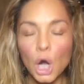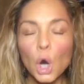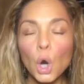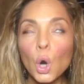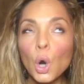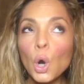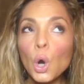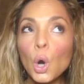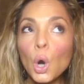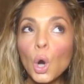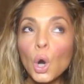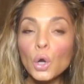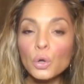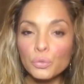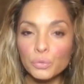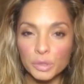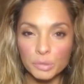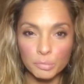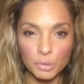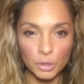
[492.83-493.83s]

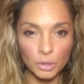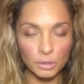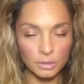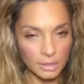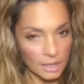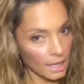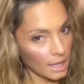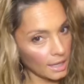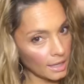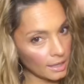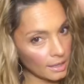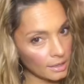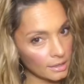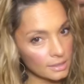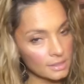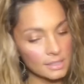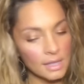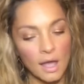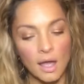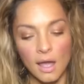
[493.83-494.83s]
Horrible.
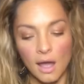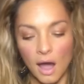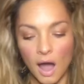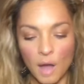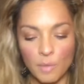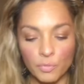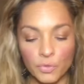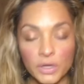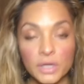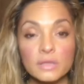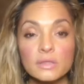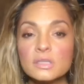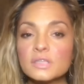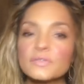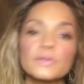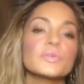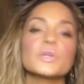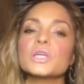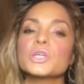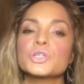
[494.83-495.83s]
And I'm wearing this
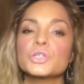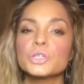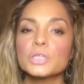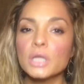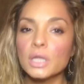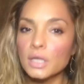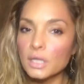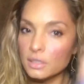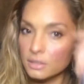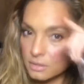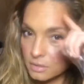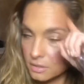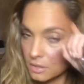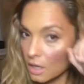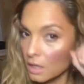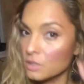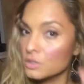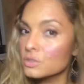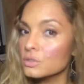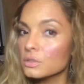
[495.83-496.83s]
foundation, and it's
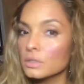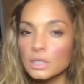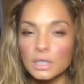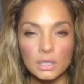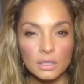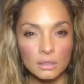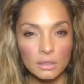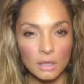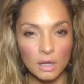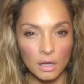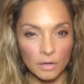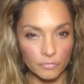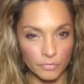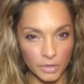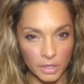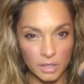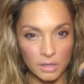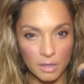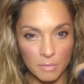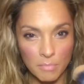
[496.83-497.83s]
actually
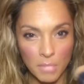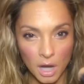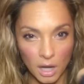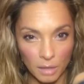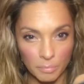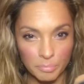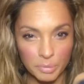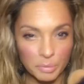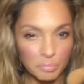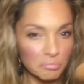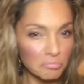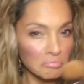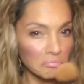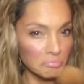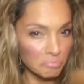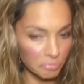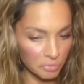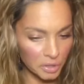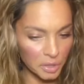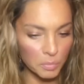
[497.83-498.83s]
covering them up
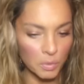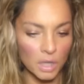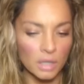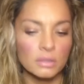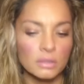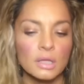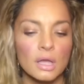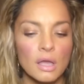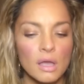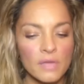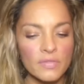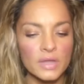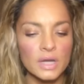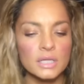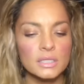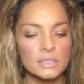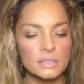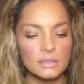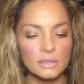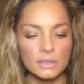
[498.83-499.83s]
pretty well. And then I
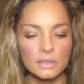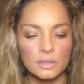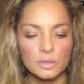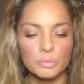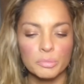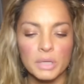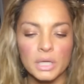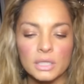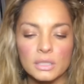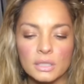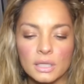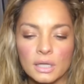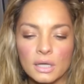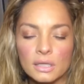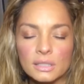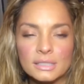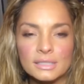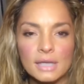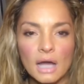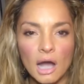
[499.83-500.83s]
did a little bit, like a
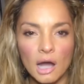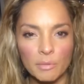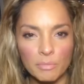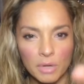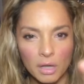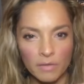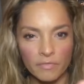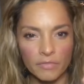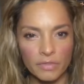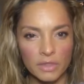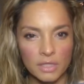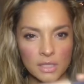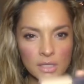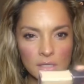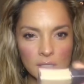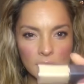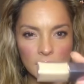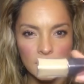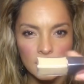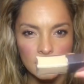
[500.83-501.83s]
dab of
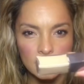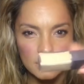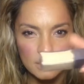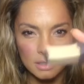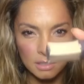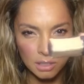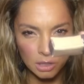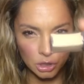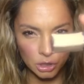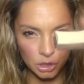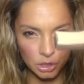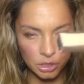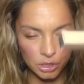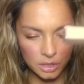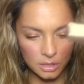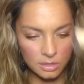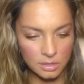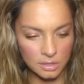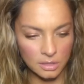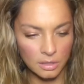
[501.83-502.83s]
the concealer,
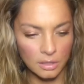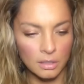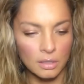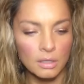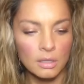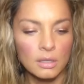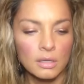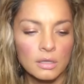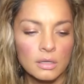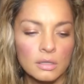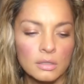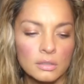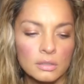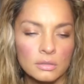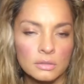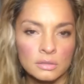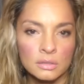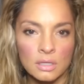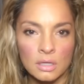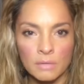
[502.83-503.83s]
just to
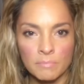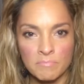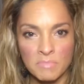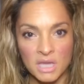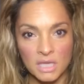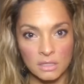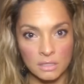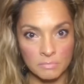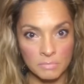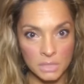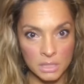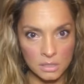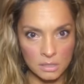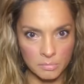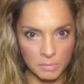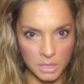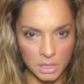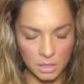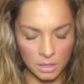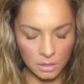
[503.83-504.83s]
make them
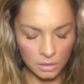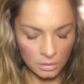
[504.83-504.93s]
disappear.